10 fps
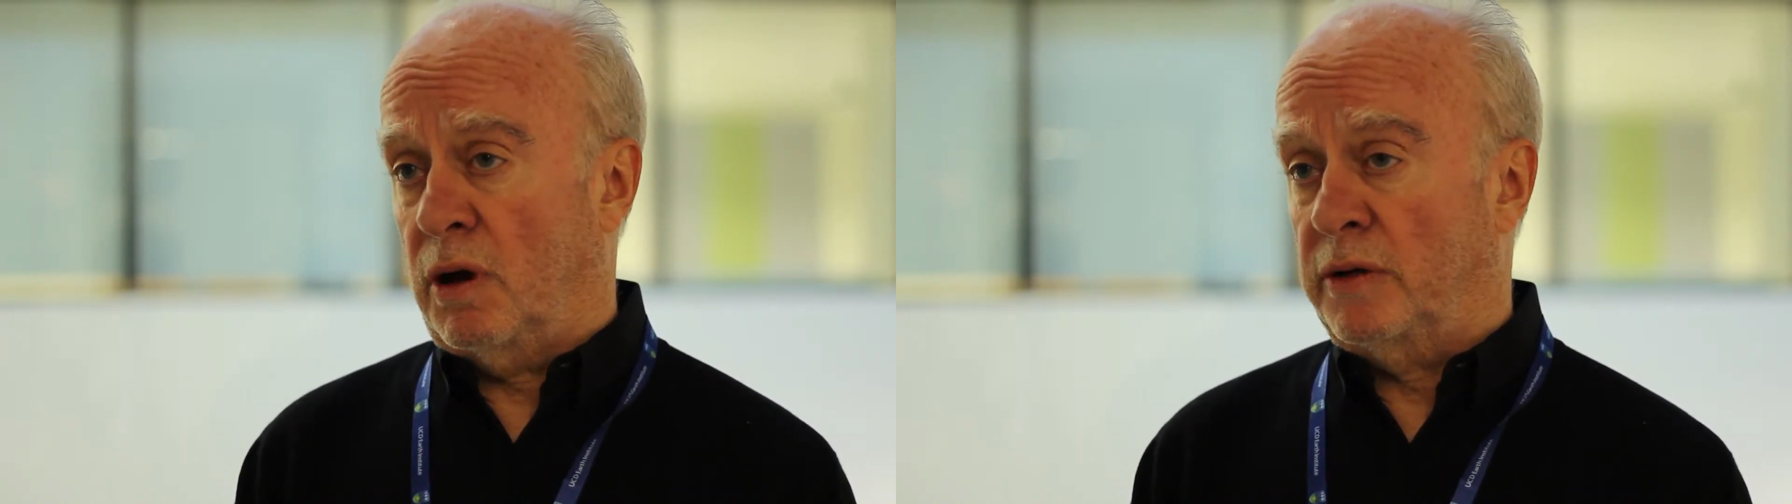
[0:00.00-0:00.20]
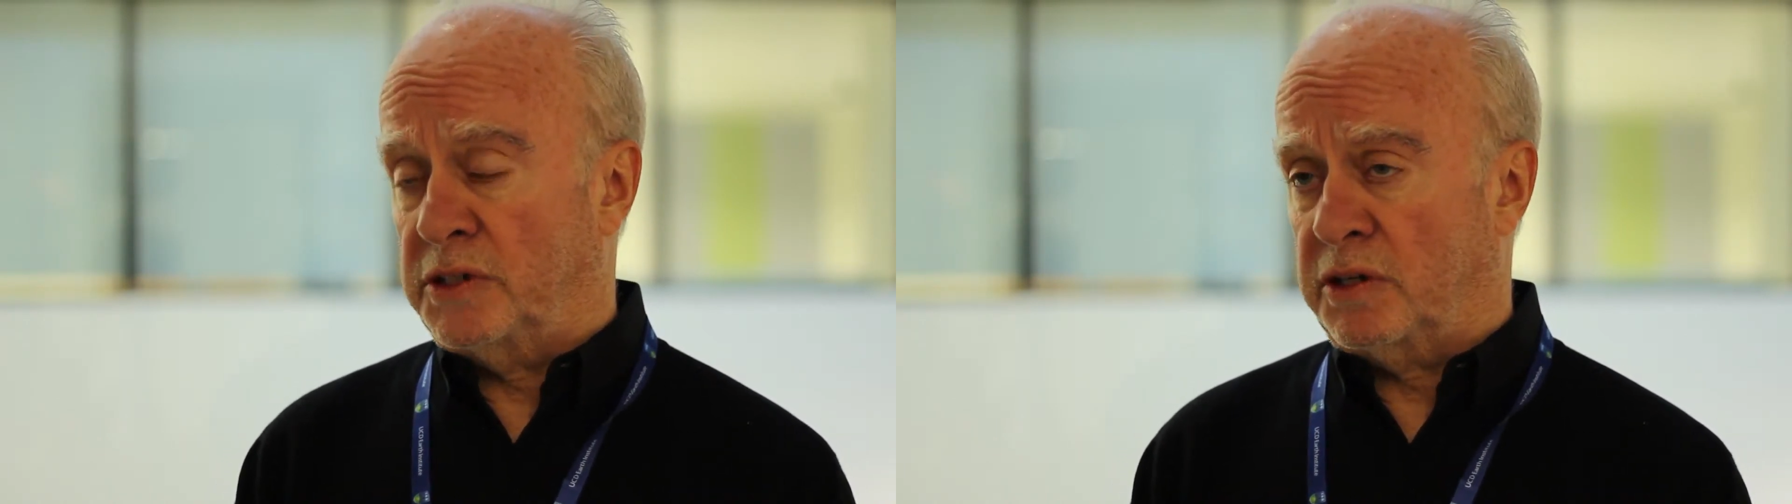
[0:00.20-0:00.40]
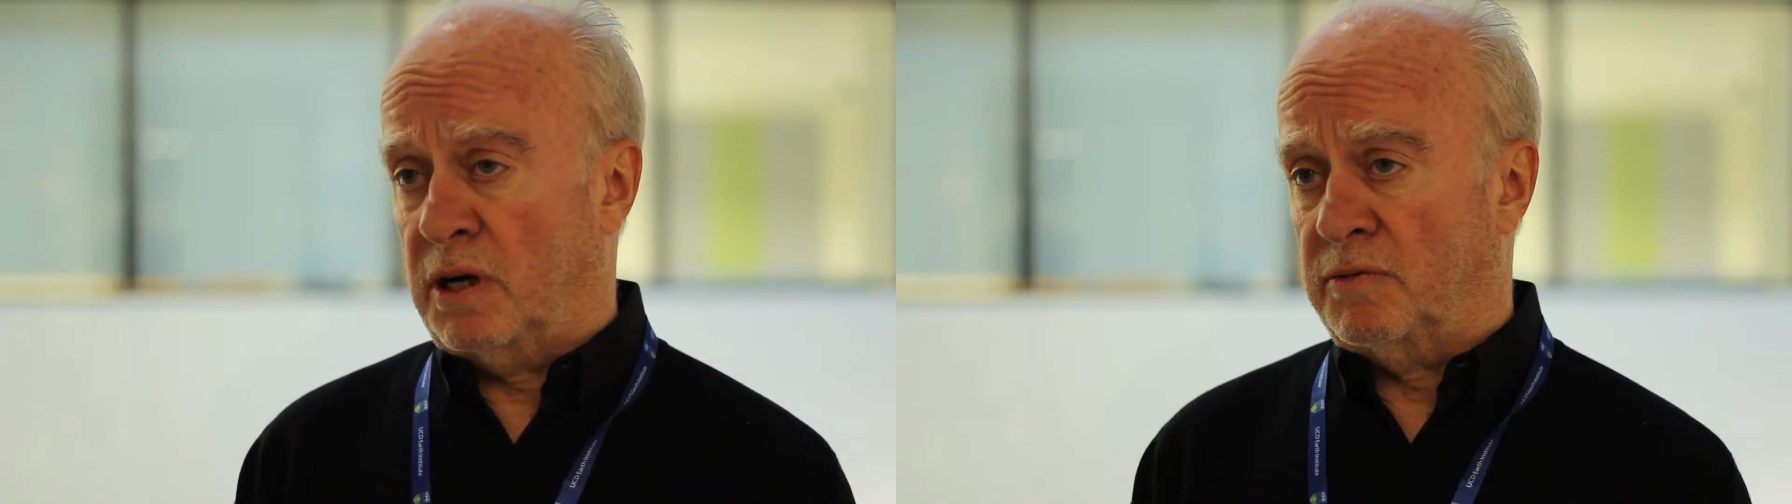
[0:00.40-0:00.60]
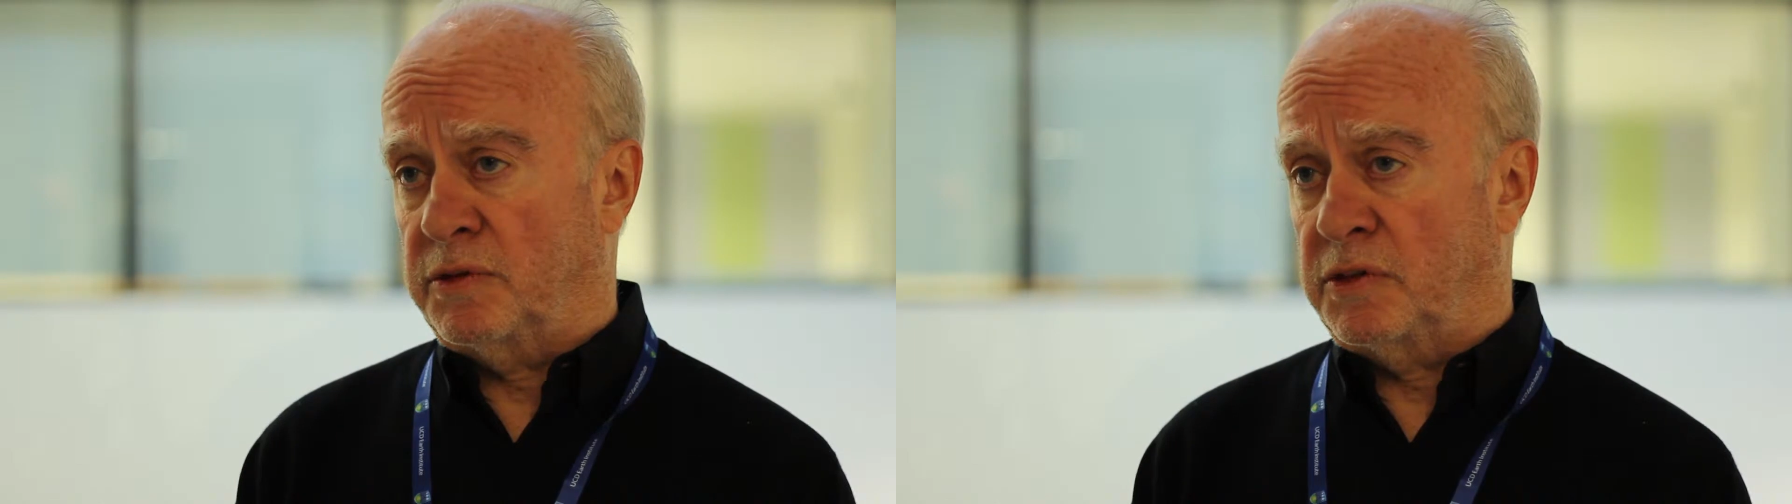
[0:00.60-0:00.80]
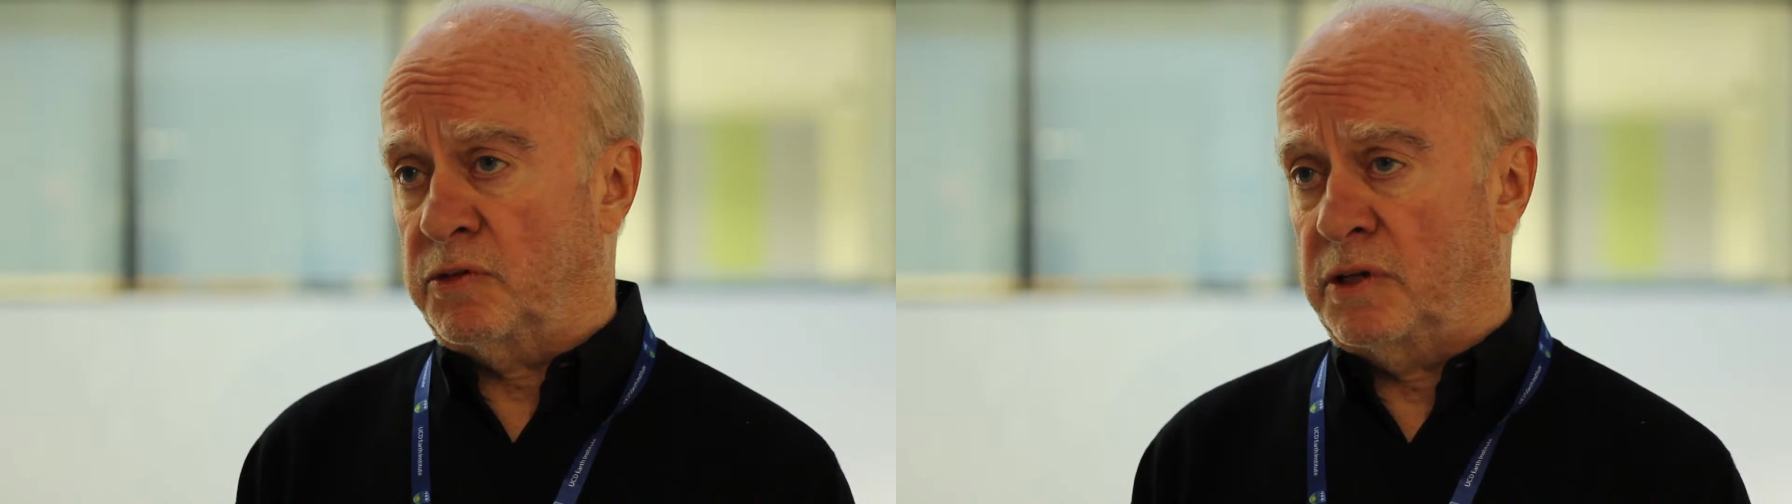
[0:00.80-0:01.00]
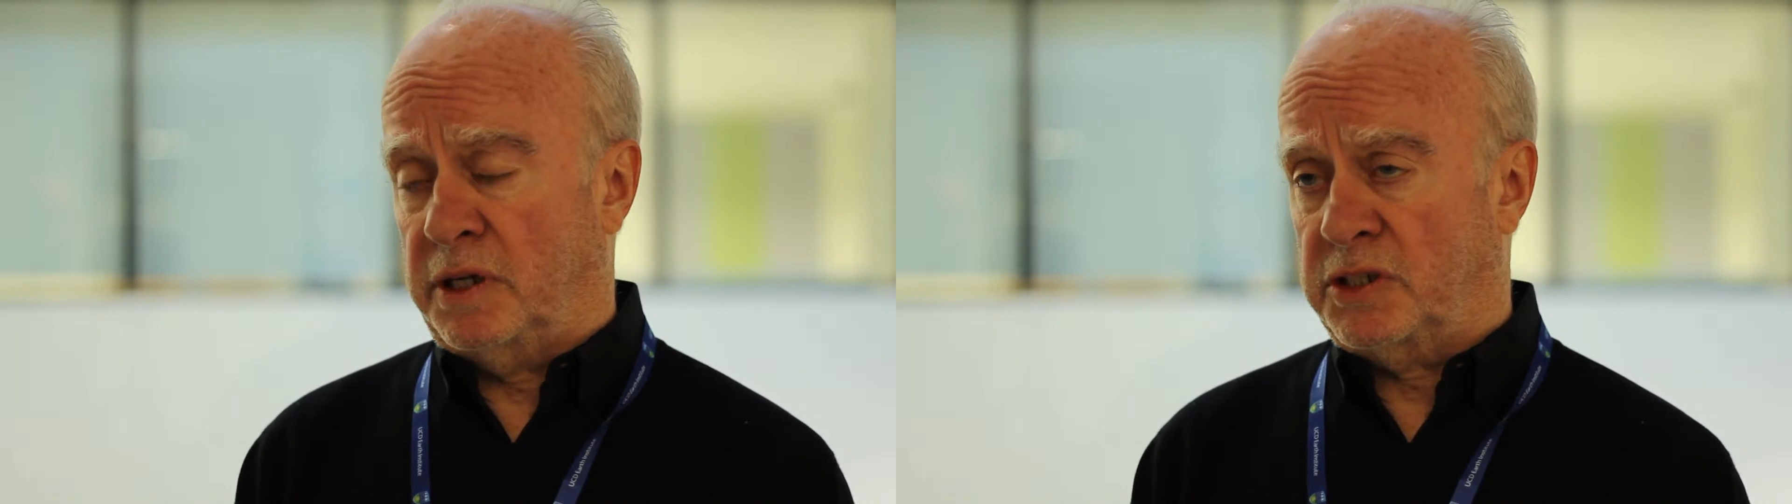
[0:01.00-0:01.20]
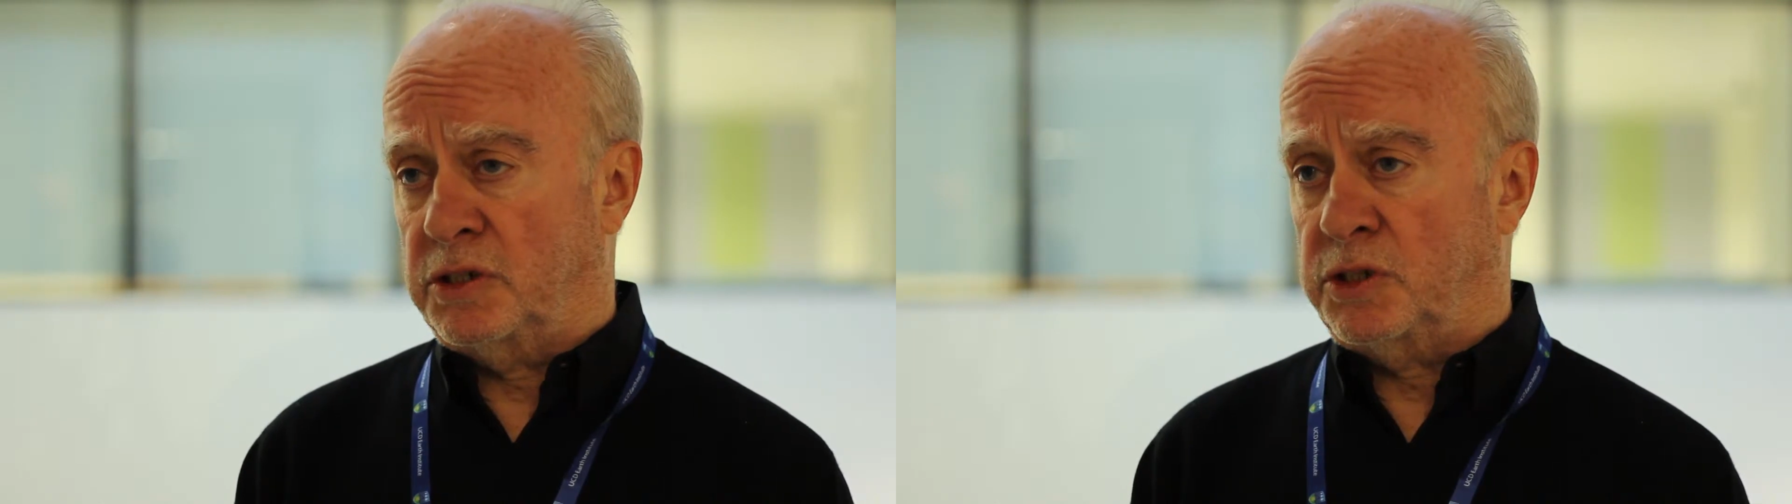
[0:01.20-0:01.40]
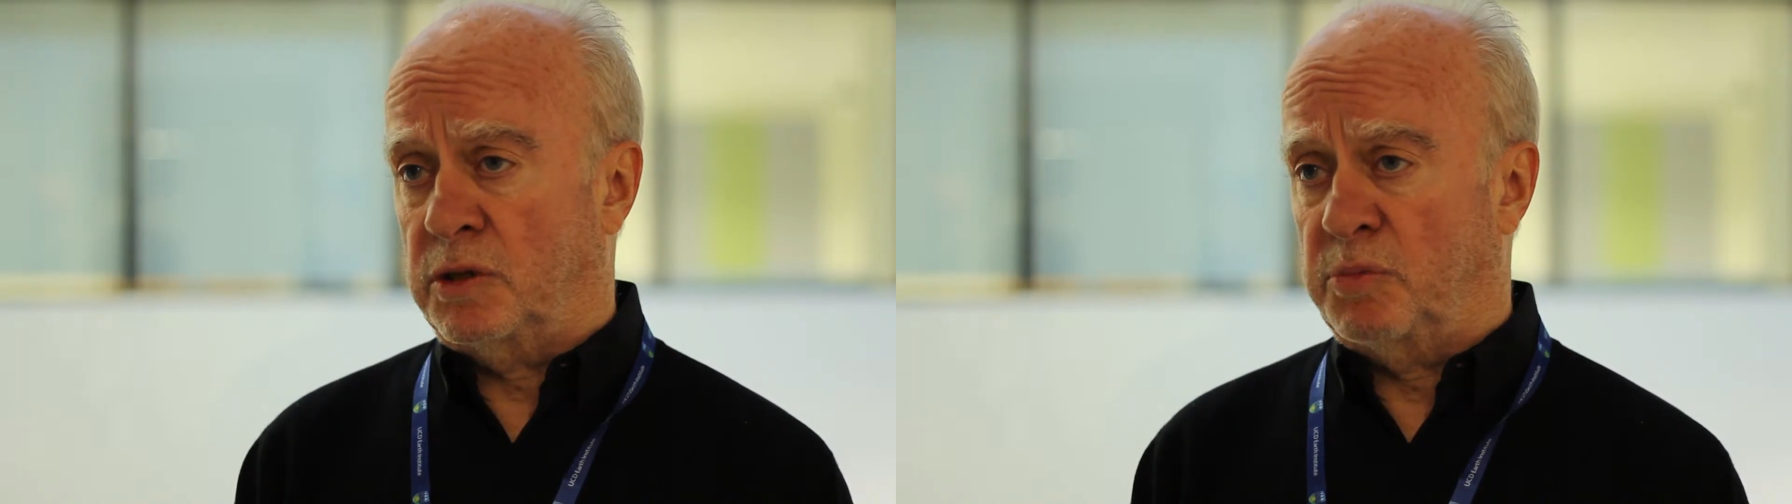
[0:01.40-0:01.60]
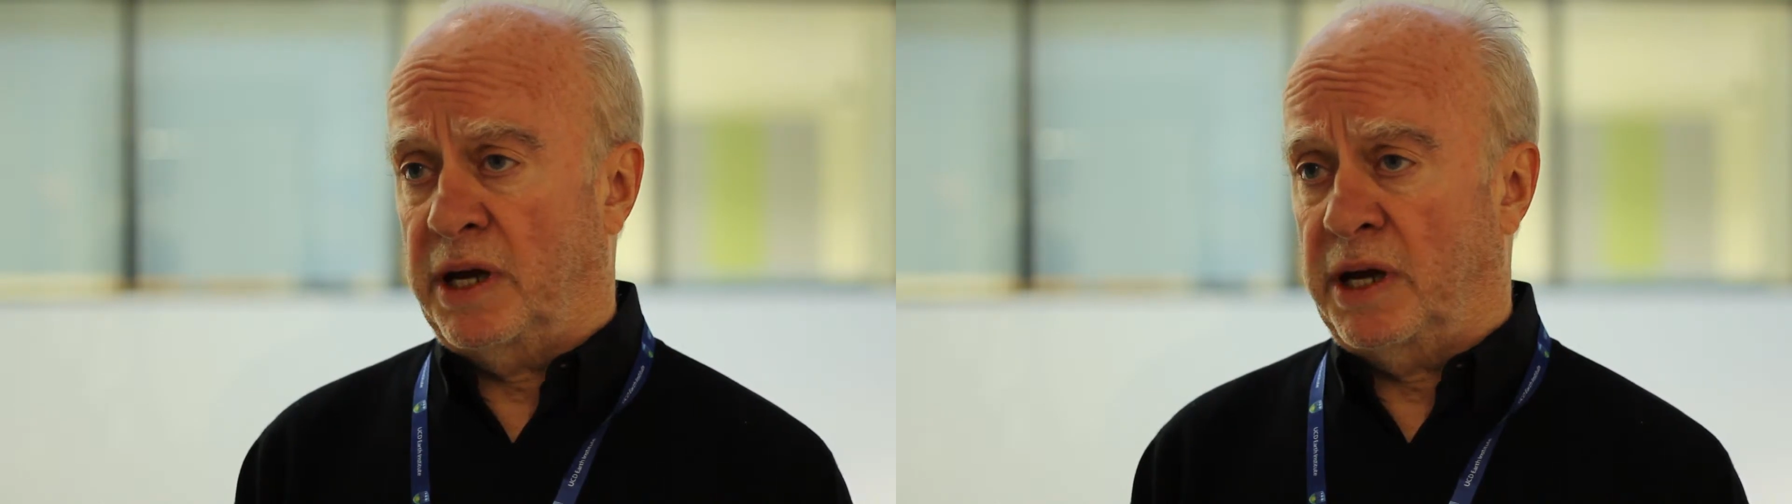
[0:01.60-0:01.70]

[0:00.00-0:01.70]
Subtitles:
on this conference for the next issue of the